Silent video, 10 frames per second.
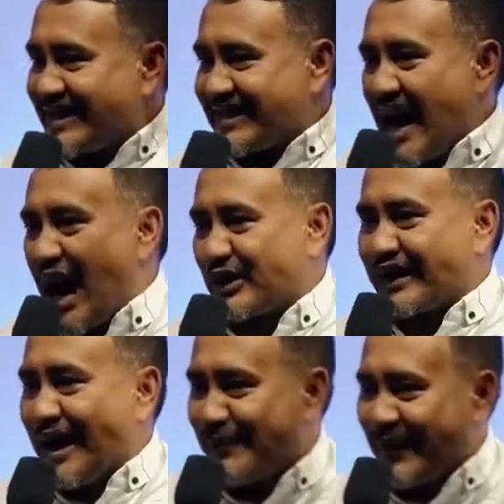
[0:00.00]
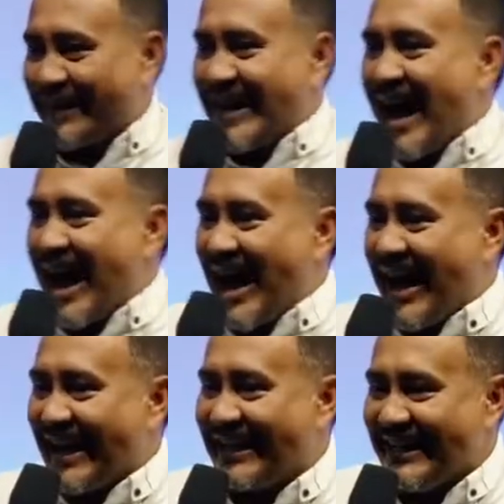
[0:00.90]
South
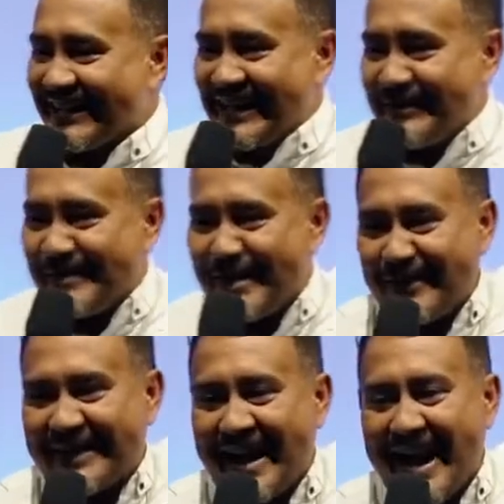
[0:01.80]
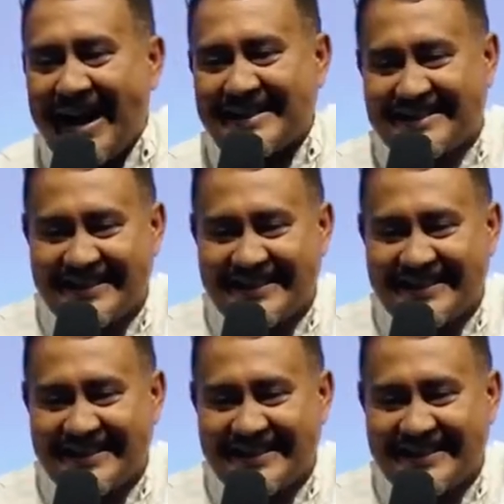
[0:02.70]
Africa. Give him a big hand.